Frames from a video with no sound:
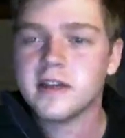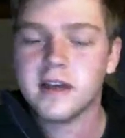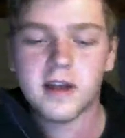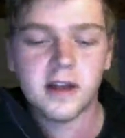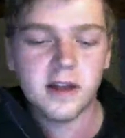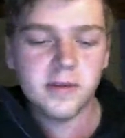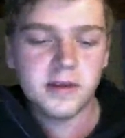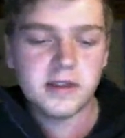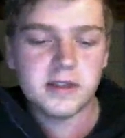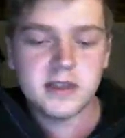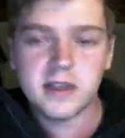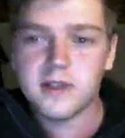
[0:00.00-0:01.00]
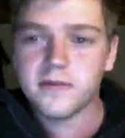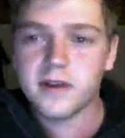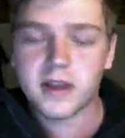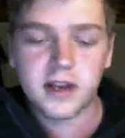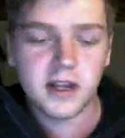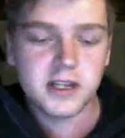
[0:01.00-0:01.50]
Uh, let me see if I
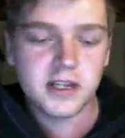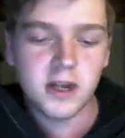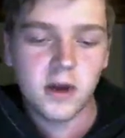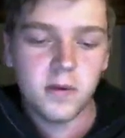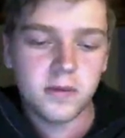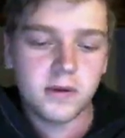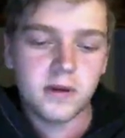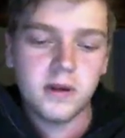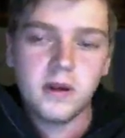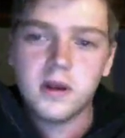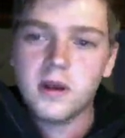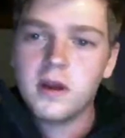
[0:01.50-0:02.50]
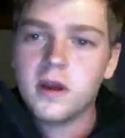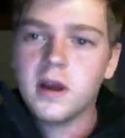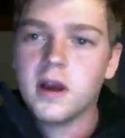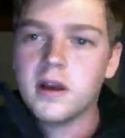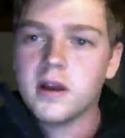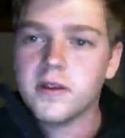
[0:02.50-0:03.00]
can actually open
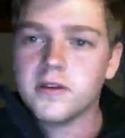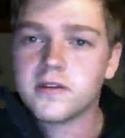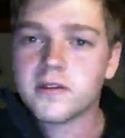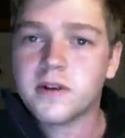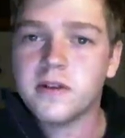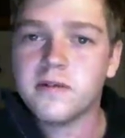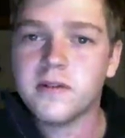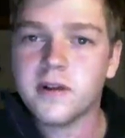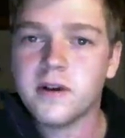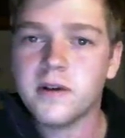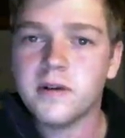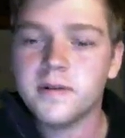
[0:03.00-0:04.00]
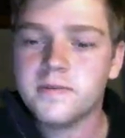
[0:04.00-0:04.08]
another ScreenFlow.